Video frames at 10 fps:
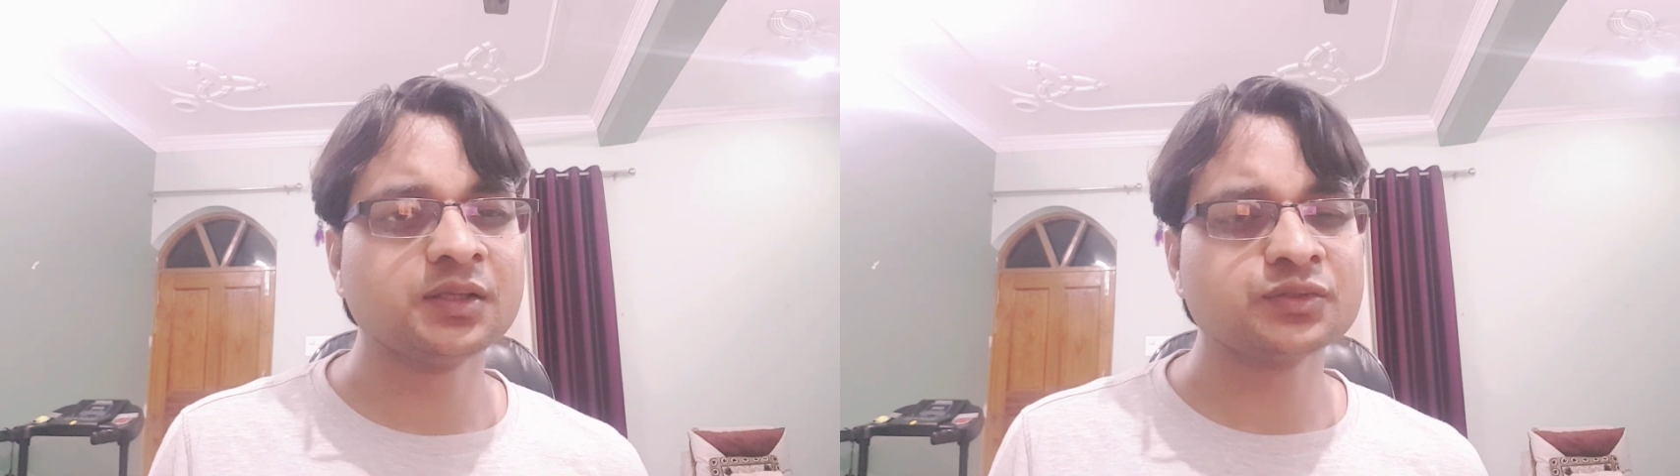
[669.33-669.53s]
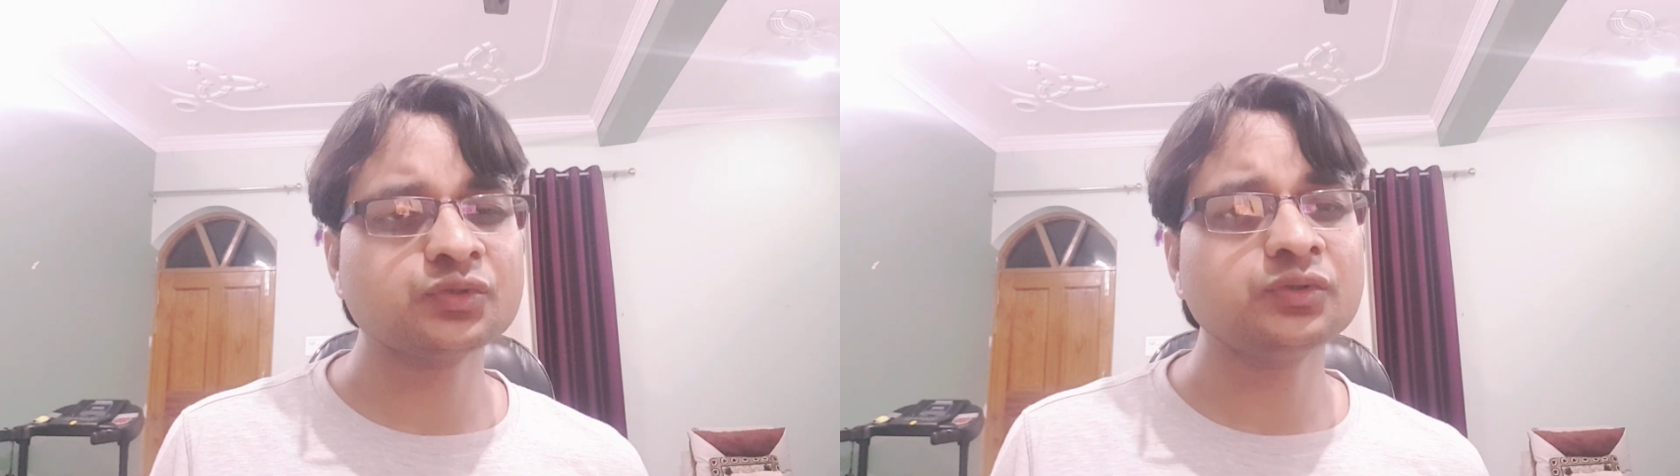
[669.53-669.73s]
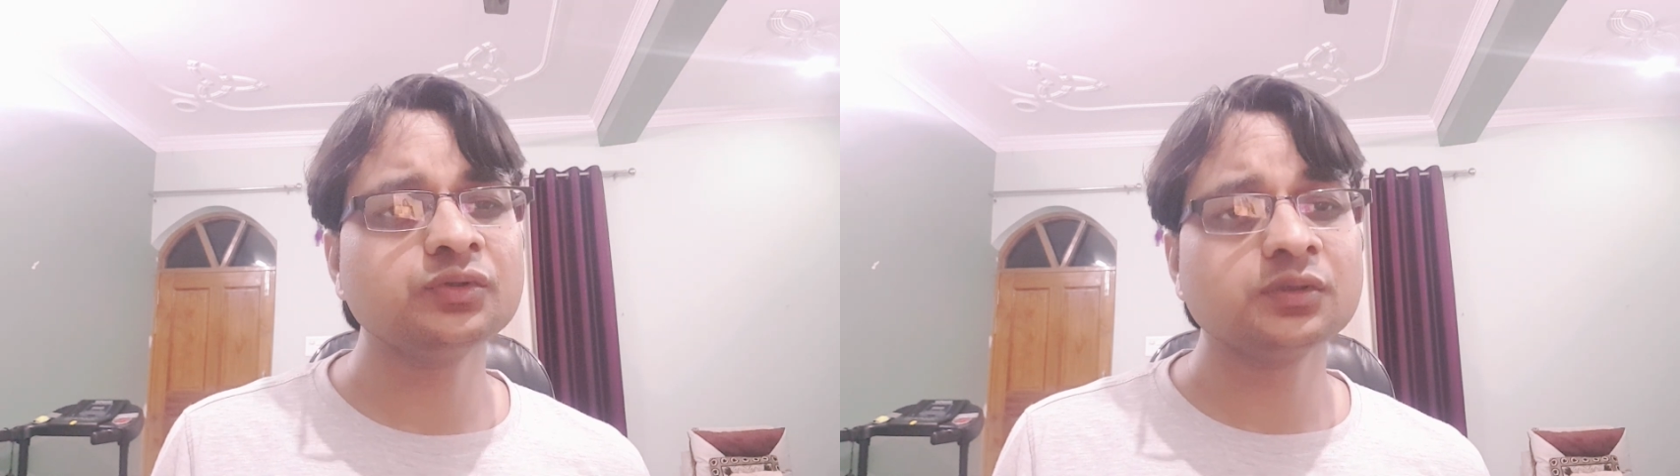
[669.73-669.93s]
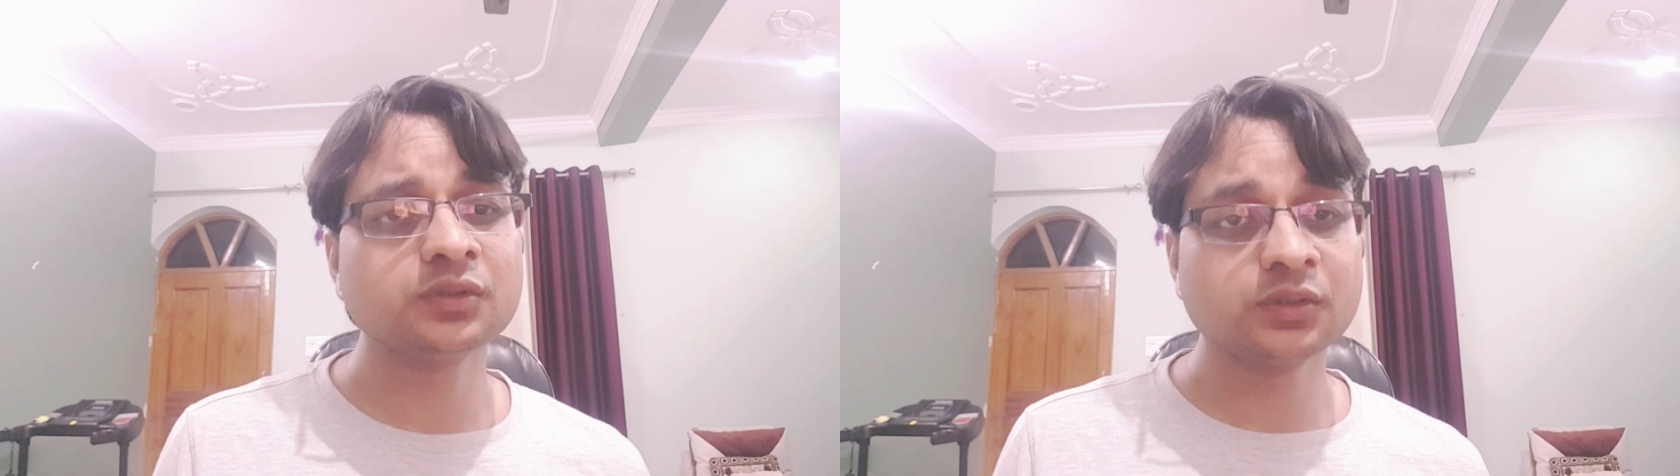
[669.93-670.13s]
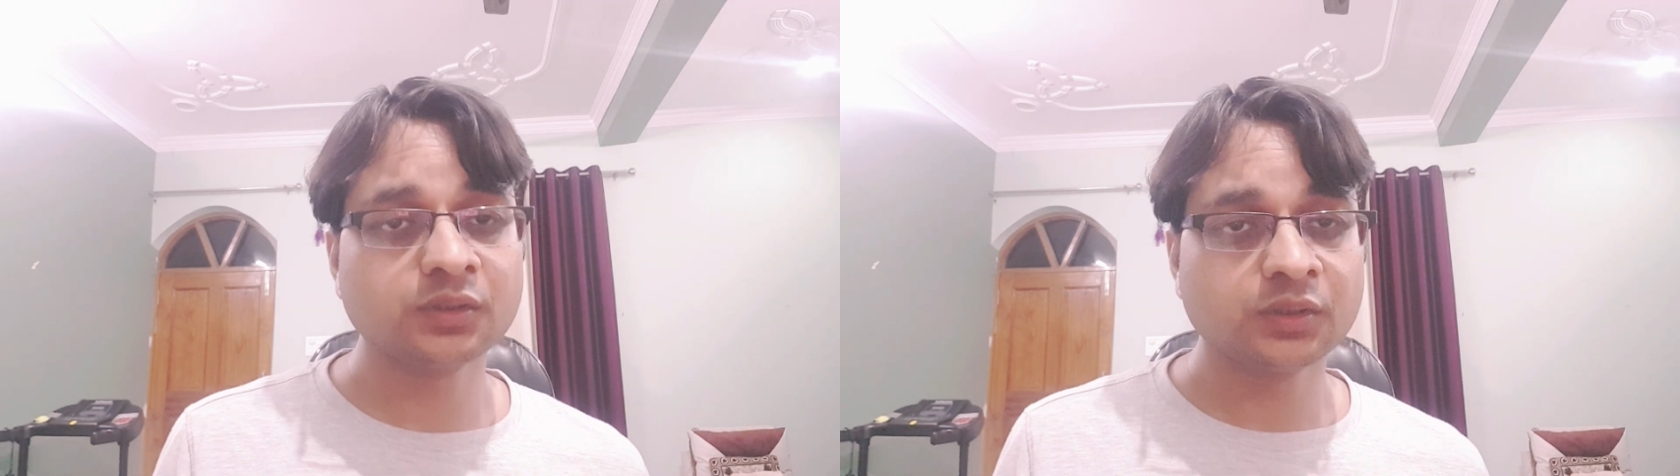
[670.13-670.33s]
So
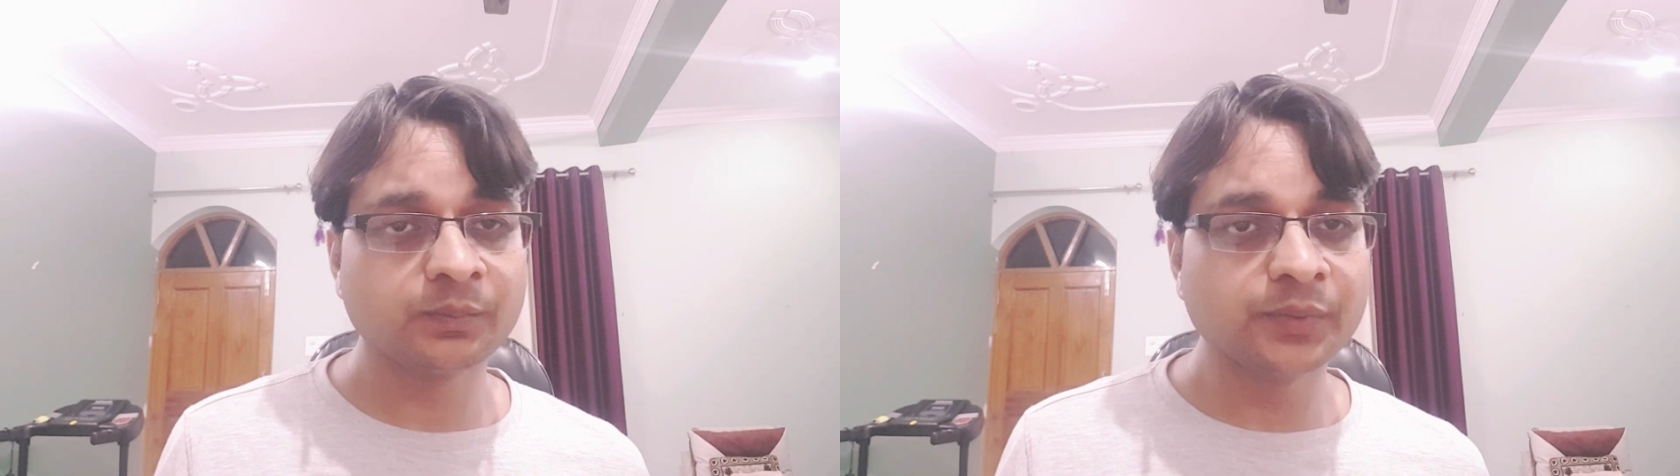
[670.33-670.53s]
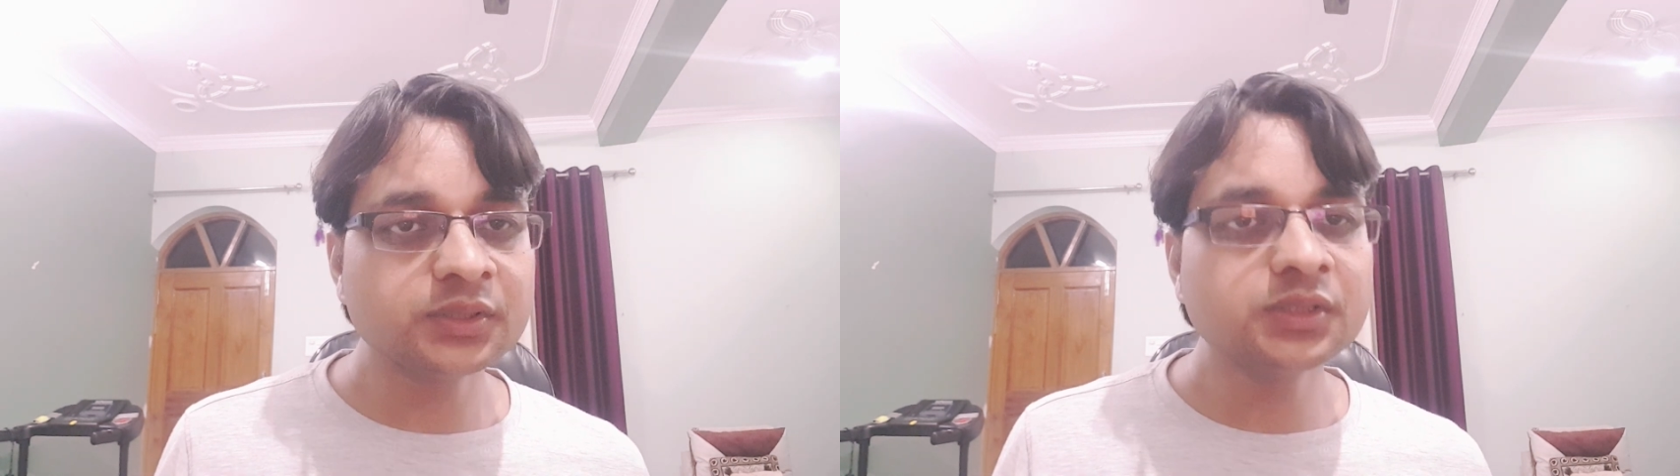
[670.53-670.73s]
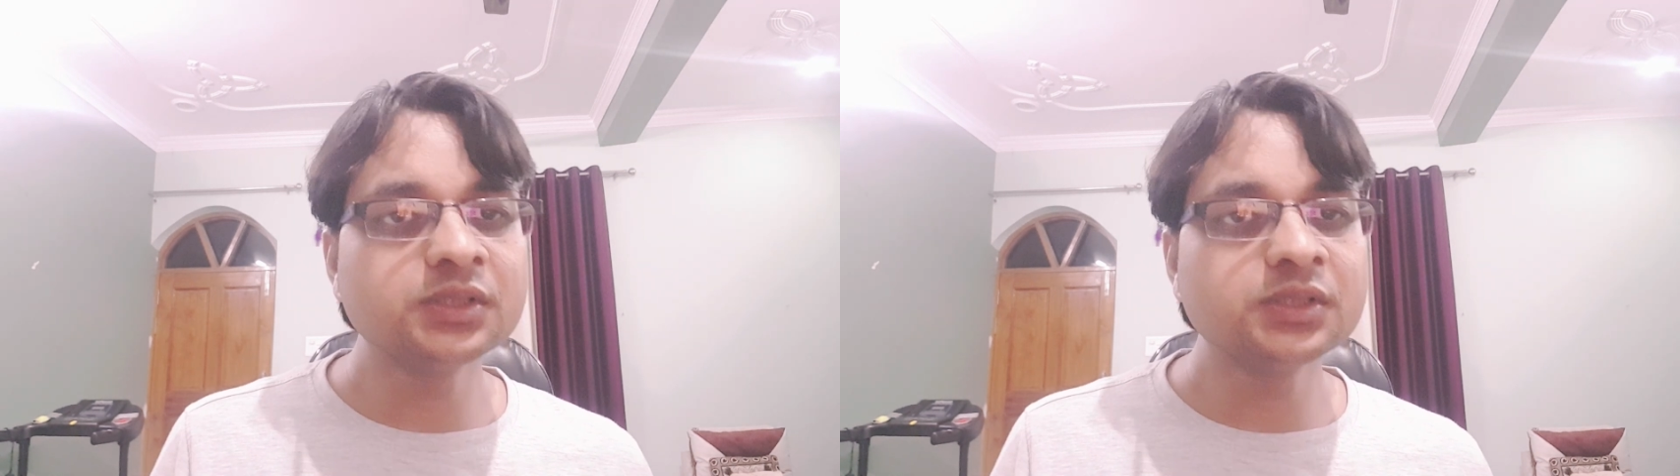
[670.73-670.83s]
with